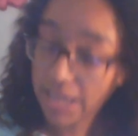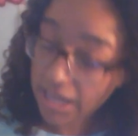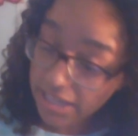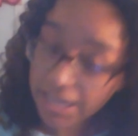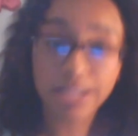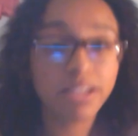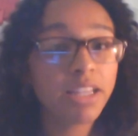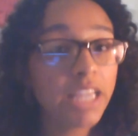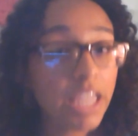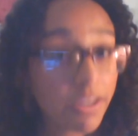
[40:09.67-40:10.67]
Again,
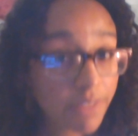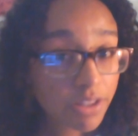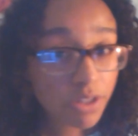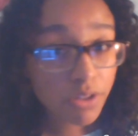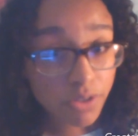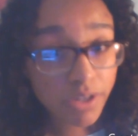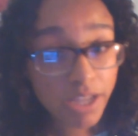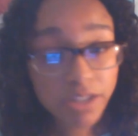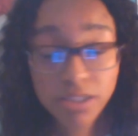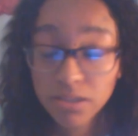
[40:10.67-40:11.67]
even though the
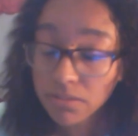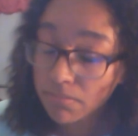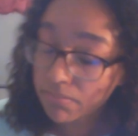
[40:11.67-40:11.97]
creators,